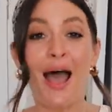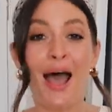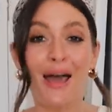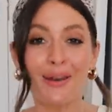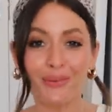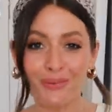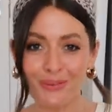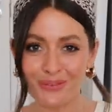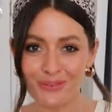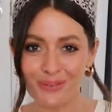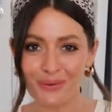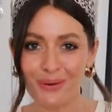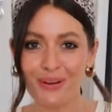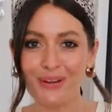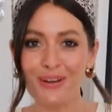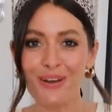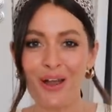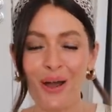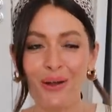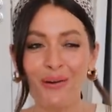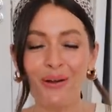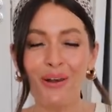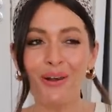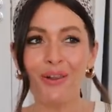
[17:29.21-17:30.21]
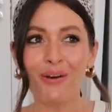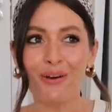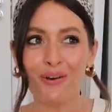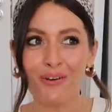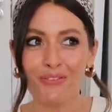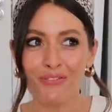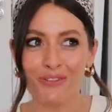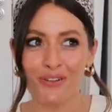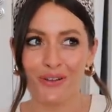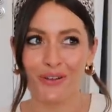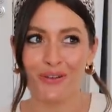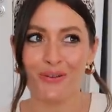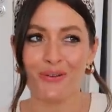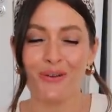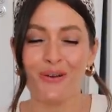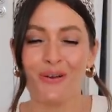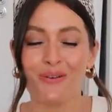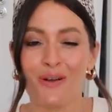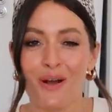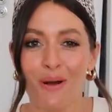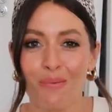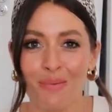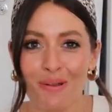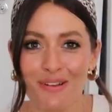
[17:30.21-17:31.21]
And also, I know a lot of
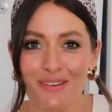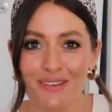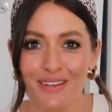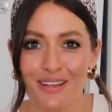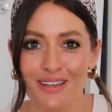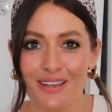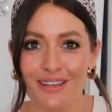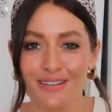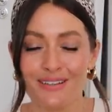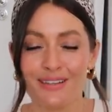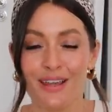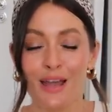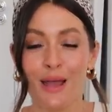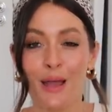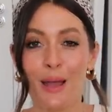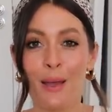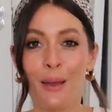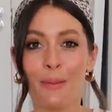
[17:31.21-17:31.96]
you commented